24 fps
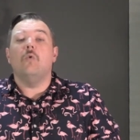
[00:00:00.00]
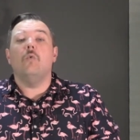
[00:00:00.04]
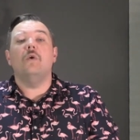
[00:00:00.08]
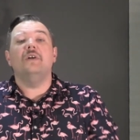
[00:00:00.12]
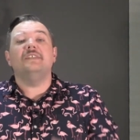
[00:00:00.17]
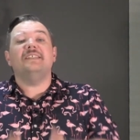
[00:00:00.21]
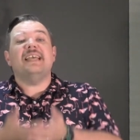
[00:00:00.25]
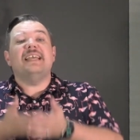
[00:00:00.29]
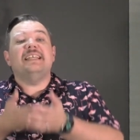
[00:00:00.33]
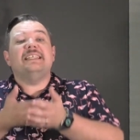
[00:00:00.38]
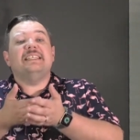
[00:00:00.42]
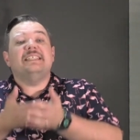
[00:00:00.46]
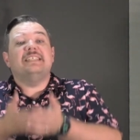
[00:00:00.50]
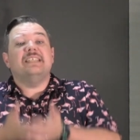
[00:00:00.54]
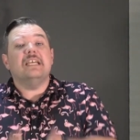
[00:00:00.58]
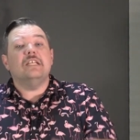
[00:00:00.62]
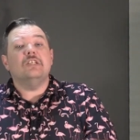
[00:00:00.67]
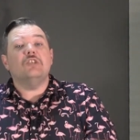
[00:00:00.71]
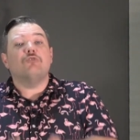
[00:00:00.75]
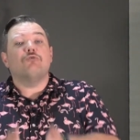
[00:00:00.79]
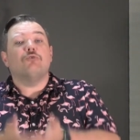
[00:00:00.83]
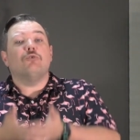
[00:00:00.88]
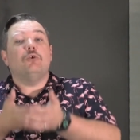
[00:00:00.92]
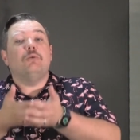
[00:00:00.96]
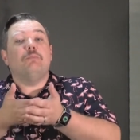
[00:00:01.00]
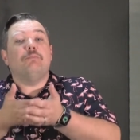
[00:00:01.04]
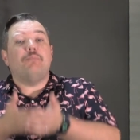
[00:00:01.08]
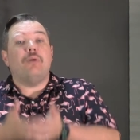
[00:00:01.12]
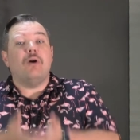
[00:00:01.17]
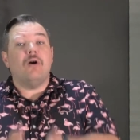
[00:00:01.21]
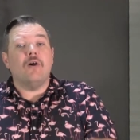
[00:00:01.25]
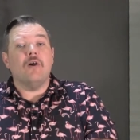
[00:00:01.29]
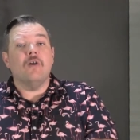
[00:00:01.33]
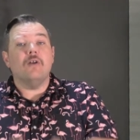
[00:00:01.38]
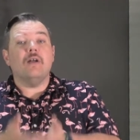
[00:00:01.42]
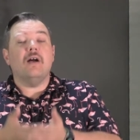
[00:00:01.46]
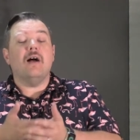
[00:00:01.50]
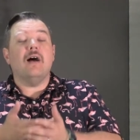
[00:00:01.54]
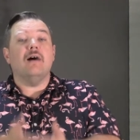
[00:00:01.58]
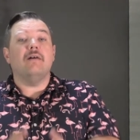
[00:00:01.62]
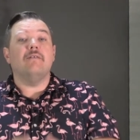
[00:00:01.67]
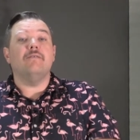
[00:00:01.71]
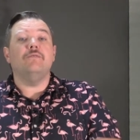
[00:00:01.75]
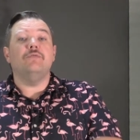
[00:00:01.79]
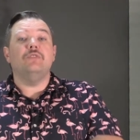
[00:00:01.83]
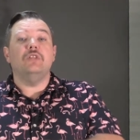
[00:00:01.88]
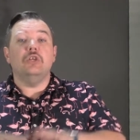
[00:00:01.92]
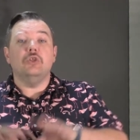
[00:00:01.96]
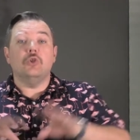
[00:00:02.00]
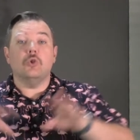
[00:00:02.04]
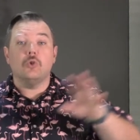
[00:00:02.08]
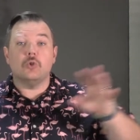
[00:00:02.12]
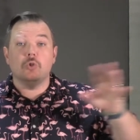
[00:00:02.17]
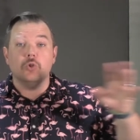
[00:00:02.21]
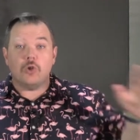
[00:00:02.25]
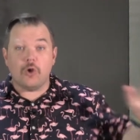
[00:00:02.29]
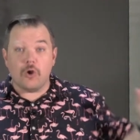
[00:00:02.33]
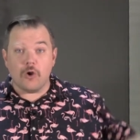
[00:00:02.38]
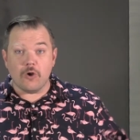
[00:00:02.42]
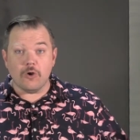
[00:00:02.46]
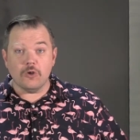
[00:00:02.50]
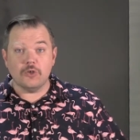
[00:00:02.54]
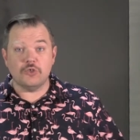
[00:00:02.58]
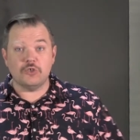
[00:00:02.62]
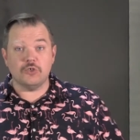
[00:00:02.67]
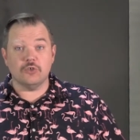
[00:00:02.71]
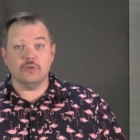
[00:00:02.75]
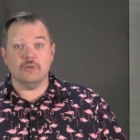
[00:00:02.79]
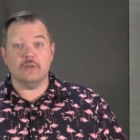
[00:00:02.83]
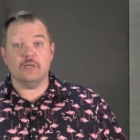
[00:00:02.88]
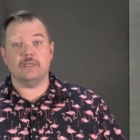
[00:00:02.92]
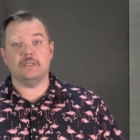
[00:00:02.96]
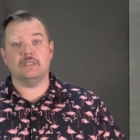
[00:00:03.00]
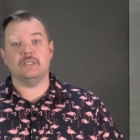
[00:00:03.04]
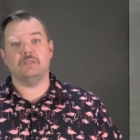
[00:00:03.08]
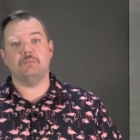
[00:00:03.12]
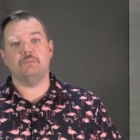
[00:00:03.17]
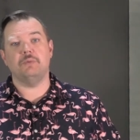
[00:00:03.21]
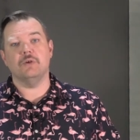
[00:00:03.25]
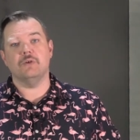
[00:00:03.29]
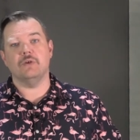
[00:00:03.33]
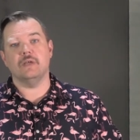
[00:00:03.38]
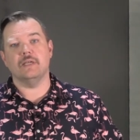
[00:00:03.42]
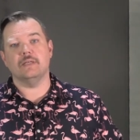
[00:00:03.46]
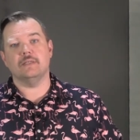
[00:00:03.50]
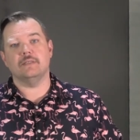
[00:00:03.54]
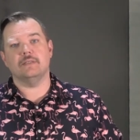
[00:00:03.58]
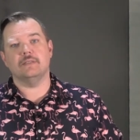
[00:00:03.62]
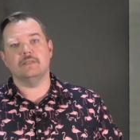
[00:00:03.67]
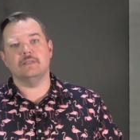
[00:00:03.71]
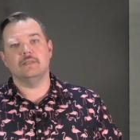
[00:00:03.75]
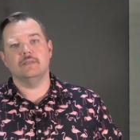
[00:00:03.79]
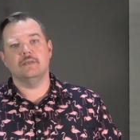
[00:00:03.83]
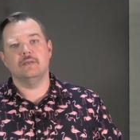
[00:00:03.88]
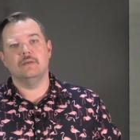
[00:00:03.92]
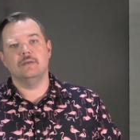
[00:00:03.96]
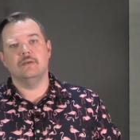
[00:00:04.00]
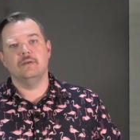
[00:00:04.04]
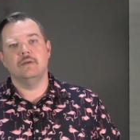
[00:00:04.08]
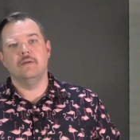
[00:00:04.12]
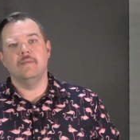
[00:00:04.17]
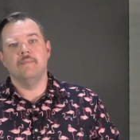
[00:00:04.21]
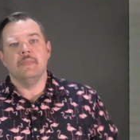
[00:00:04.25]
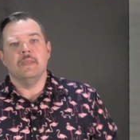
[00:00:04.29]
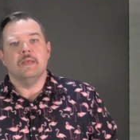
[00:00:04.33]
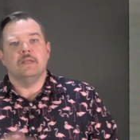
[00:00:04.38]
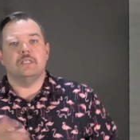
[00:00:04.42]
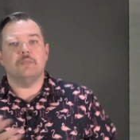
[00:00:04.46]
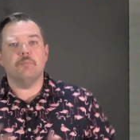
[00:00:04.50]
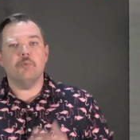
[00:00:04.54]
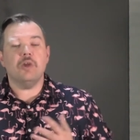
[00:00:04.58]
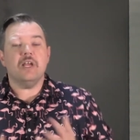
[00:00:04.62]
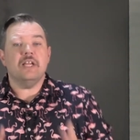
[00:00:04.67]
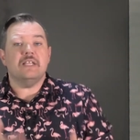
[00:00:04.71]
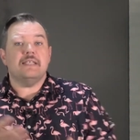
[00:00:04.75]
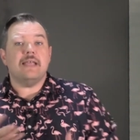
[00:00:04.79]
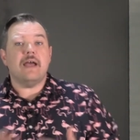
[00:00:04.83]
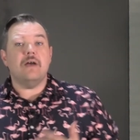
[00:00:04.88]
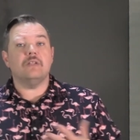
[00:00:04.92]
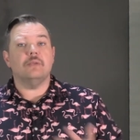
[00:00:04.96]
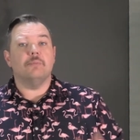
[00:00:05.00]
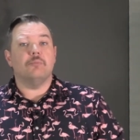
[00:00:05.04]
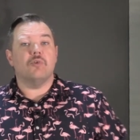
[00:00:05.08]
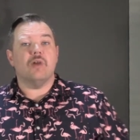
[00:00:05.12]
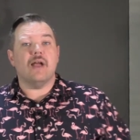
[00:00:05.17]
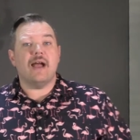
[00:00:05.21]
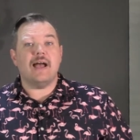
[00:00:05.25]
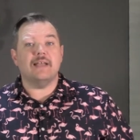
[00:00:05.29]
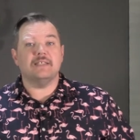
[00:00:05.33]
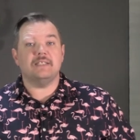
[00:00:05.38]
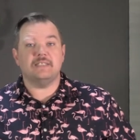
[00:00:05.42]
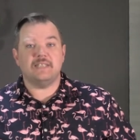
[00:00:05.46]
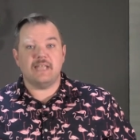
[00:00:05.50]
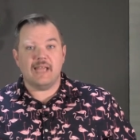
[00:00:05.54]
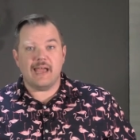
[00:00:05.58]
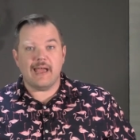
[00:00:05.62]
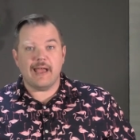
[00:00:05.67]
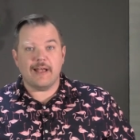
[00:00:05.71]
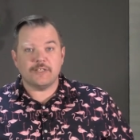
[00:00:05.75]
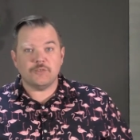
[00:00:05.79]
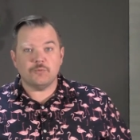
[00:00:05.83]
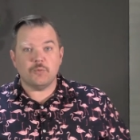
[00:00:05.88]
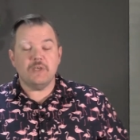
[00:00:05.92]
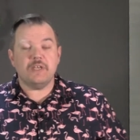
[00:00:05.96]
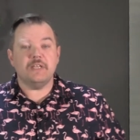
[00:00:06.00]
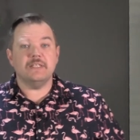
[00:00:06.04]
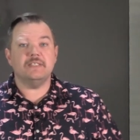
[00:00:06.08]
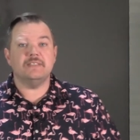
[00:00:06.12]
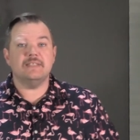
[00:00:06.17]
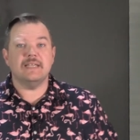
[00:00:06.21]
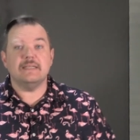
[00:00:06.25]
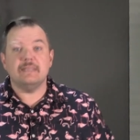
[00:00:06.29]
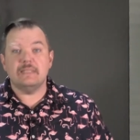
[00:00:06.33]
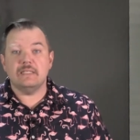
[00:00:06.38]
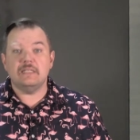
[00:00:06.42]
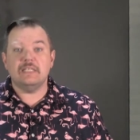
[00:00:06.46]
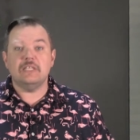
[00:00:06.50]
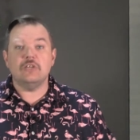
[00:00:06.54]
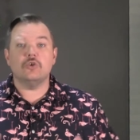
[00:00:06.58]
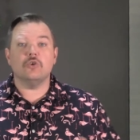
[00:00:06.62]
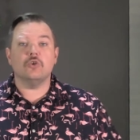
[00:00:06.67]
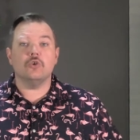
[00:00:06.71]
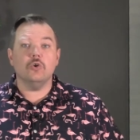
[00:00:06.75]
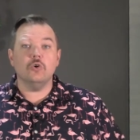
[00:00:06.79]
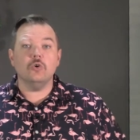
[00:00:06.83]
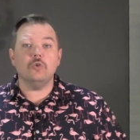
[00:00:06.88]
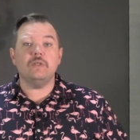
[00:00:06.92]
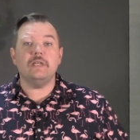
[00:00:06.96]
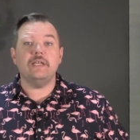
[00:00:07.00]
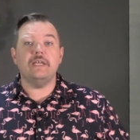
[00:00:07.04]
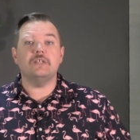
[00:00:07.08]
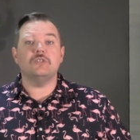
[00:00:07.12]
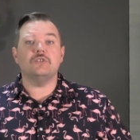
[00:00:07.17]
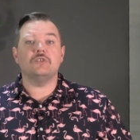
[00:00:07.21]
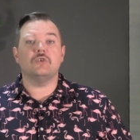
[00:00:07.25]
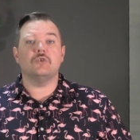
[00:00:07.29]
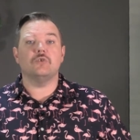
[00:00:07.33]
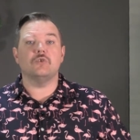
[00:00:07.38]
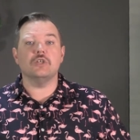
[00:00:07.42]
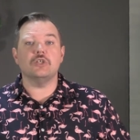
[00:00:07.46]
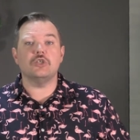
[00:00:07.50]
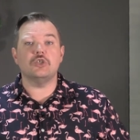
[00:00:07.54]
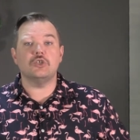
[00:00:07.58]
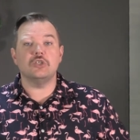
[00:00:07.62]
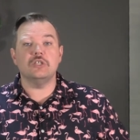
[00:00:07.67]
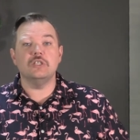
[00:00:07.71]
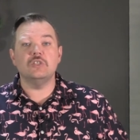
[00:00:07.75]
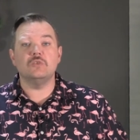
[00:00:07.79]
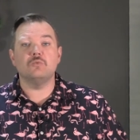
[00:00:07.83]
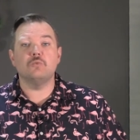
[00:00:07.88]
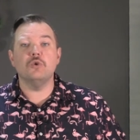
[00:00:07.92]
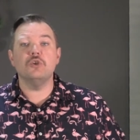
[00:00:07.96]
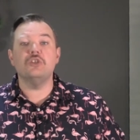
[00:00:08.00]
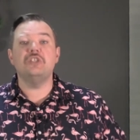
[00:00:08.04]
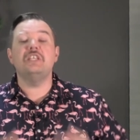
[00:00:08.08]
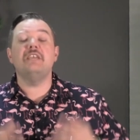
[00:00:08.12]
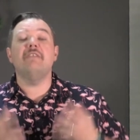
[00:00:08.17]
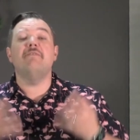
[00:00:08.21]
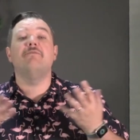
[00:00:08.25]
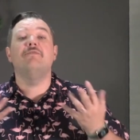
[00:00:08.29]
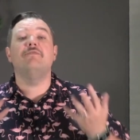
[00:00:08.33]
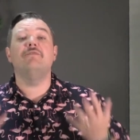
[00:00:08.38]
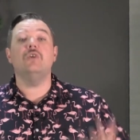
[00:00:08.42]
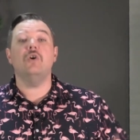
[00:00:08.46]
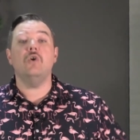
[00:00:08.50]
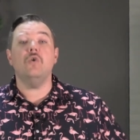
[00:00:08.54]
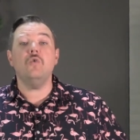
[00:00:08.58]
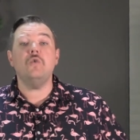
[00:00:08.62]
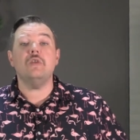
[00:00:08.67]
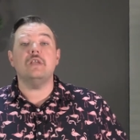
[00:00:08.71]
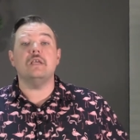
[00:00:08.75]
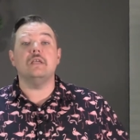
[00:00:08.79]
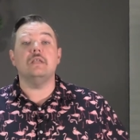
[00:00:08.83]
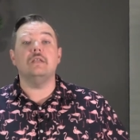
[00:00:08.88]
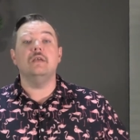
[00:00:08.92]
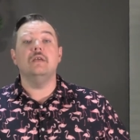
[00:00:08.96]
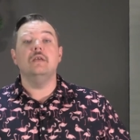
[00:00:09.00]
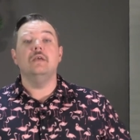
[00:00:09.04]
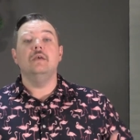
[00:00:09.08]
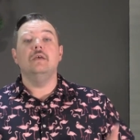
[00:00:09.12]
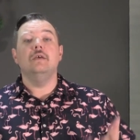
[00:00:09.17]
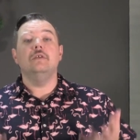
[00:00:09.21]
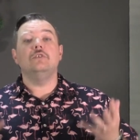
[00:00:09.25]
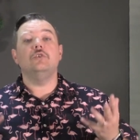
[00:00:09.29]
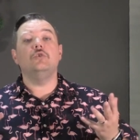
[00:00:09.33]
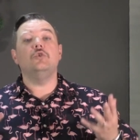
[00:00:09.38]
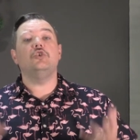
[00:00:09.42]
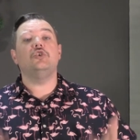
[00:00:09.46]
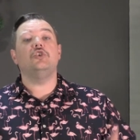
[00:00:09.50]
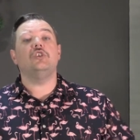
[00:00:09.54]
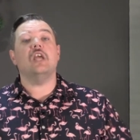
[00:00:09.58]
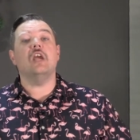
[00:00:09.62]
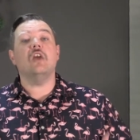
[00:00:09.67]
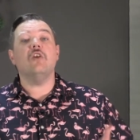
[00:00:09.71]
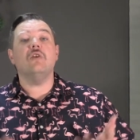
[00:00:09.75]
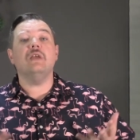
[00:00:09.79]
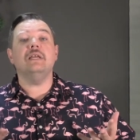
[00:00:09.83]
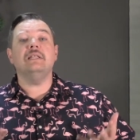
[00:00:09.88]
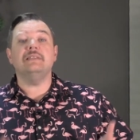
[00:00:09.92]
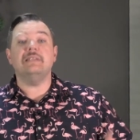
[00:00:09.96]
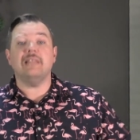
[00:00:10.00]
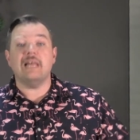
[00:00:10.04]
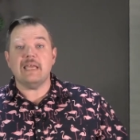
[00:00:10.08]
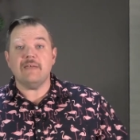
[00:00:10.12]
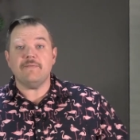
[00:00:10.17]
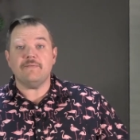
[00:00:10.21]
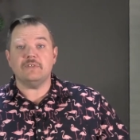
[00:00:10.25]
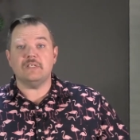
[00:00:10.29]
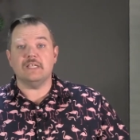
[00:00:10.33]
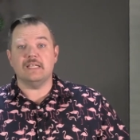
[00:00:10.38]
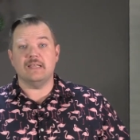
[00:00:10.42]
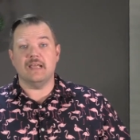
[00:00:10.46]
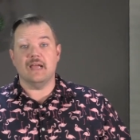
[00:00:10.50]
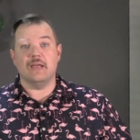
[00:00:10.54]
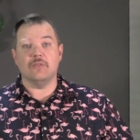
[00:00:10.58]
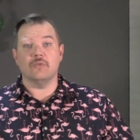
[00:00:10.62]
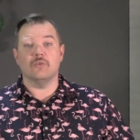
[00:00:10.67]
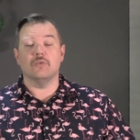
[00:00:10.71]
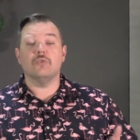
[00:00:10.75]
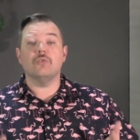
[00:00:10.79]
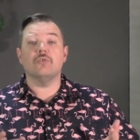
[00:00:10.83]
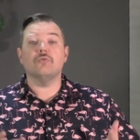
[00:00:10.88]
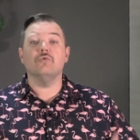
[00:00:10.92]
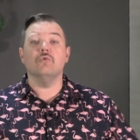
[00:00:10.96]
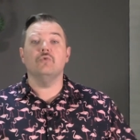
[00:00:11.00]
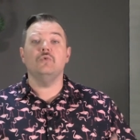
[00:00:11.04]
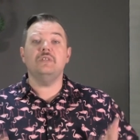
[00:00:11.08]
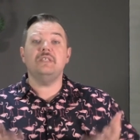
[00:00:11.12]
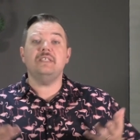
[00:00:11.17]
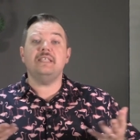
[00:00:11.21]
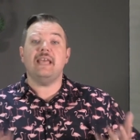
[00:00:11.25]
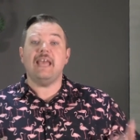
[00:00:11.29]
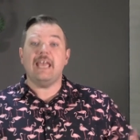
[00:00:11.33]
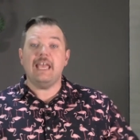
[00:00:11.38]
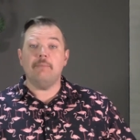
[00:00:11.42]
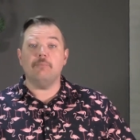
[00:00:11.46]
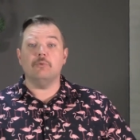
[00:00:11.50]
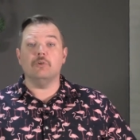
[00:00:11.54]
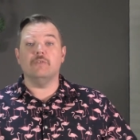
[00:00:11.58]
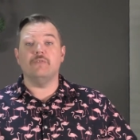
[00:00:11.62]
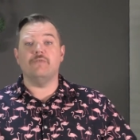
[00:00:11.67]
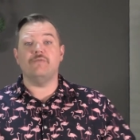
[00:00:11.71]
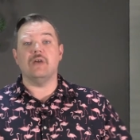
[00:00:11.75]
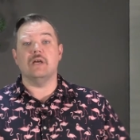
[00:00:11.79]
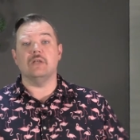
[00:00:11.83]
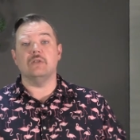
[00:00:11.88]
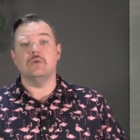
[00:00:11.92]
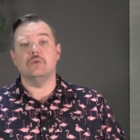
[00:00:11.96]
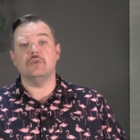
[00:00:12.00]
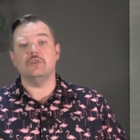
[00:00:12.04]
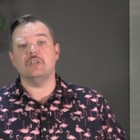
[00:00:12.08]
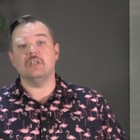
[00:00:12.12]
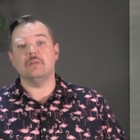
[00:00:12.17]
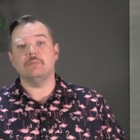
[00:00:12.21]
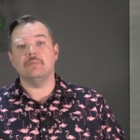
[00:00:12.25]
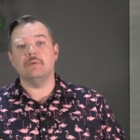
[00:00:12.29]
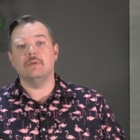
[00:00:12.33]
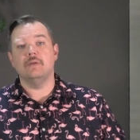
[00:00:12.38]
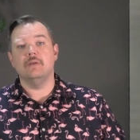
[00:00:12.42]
was a central part of the larger experience. To bring it down to brass tacks, we could say that the earliest Christians were devoted to sharing life together through table fellowship